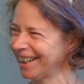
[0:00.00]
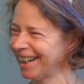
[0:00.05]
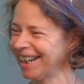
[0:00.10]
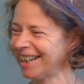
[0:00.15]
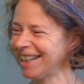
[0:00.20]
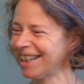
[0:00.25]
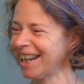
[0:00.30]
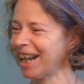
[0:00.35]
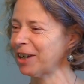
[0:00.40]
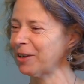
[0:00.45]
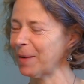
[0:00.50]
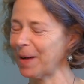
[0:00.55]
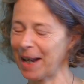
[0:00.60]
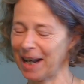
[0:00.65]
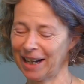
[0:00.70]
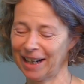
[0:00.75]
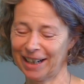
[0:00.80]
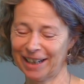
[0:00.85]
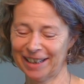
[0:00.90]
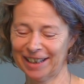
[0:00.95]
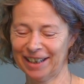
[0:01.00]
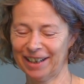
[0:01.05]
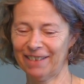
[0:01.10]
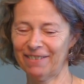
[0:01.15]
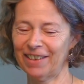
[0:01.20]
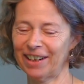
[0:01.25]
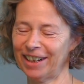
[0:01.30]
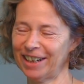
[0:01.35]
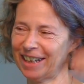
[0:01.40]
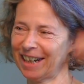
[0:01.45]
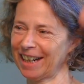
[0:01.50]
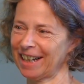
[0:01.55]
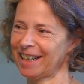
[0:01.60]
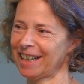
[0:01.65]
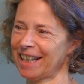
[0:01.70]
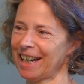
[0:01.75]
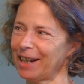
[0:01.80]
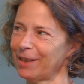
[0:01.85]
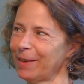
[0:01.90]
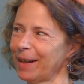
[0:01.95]
a segue, very nice
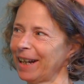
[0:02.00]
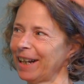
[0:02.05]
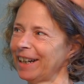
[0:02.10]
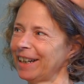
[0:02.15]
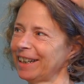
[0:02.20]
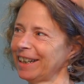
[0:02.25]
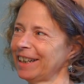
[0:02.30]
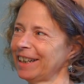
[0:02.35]
segue.